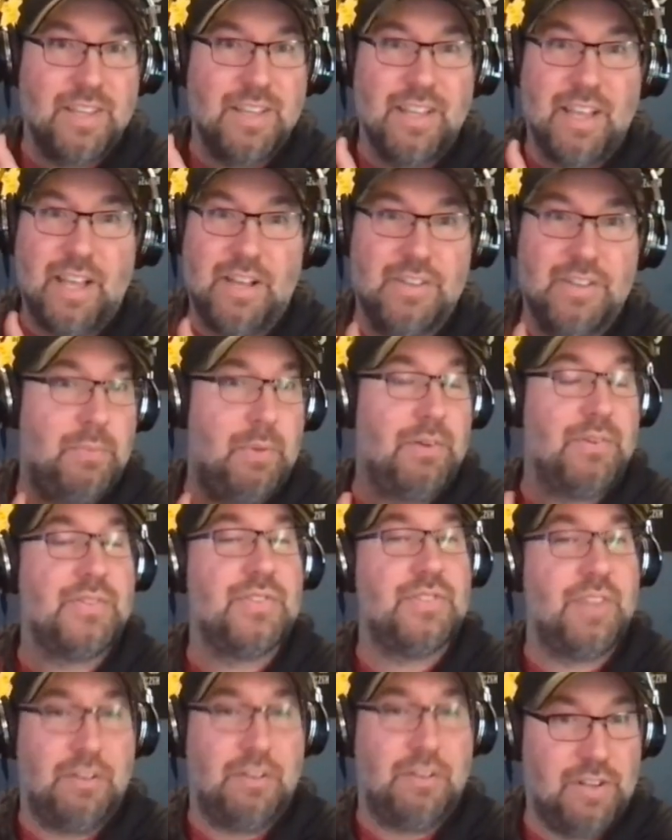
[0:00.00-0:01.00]
has about
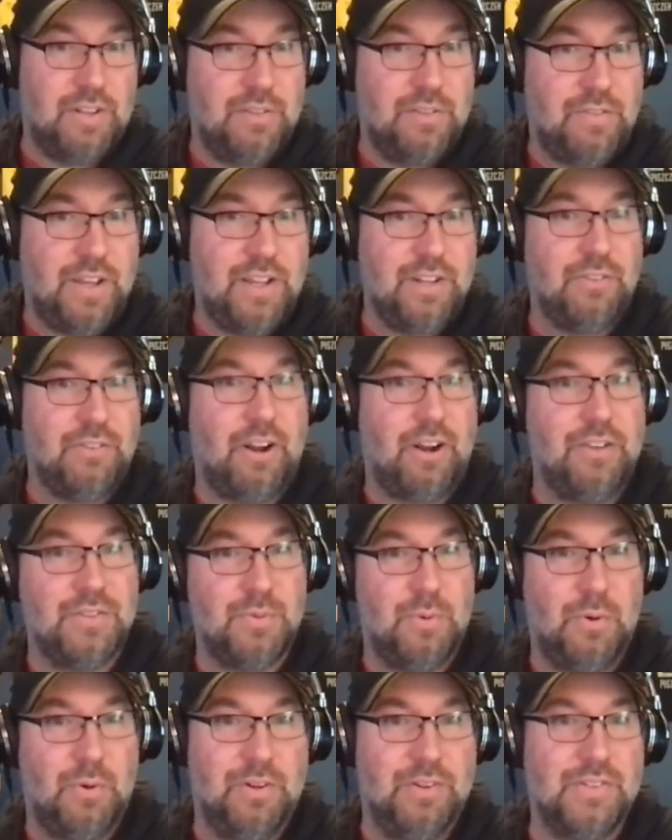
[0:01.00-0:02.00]
70 Fangraphs
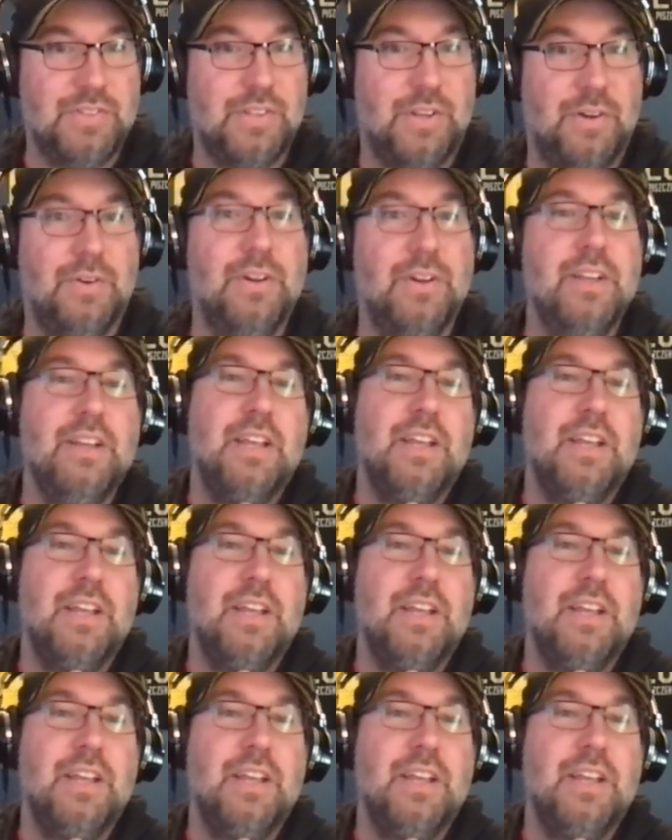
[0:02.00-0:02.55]
war. So mm-hmm.